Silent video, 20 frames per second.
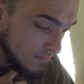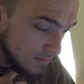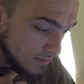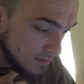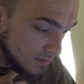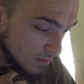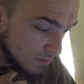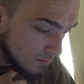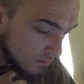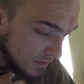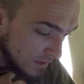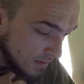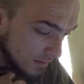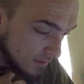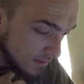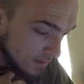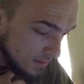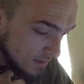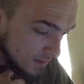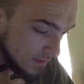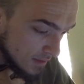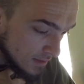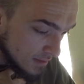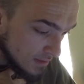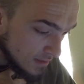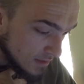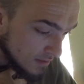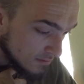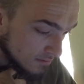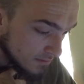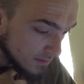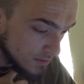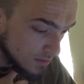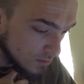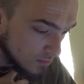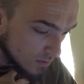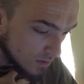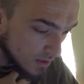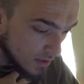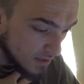So lately I definitely
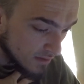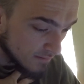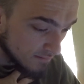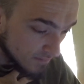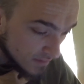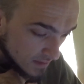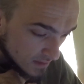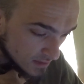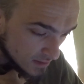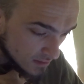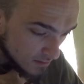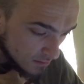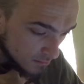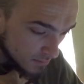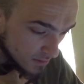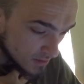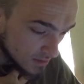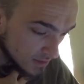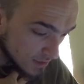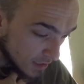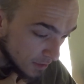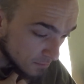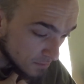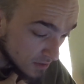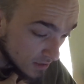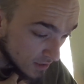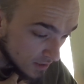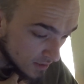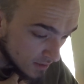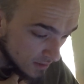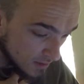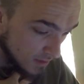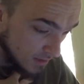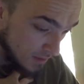do a lot of venting on my Snapchat